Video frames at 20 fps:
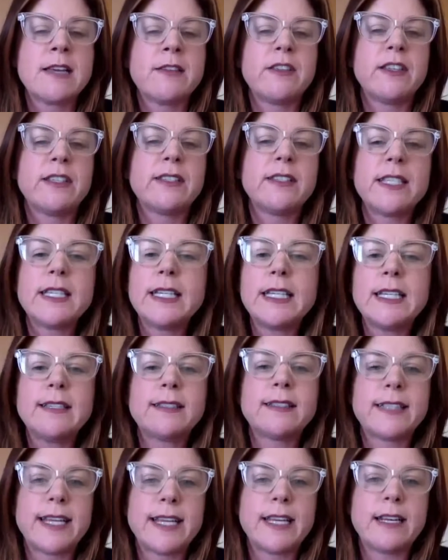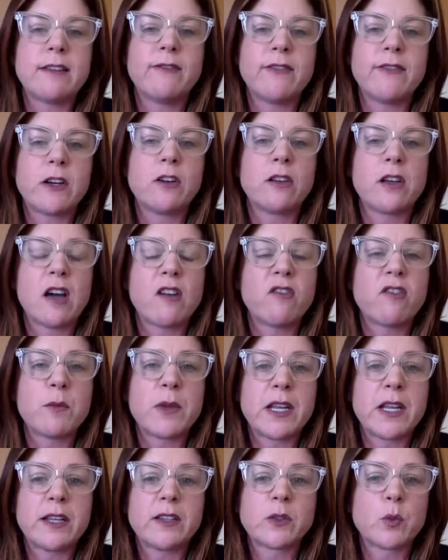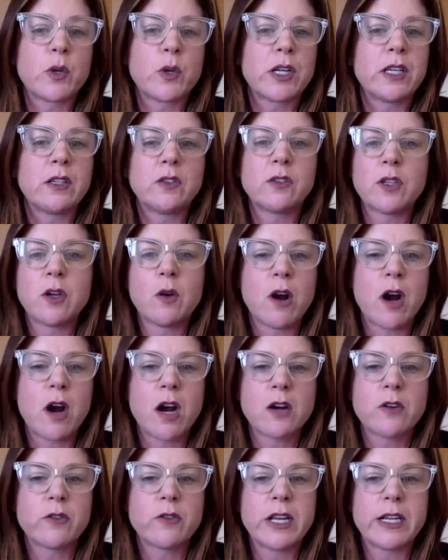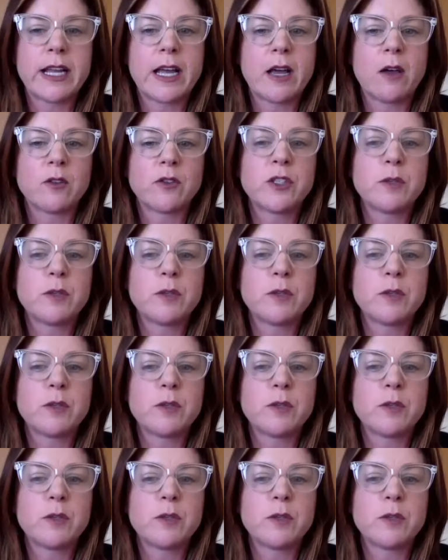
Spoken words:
The city, state, and federal government is working so hard right now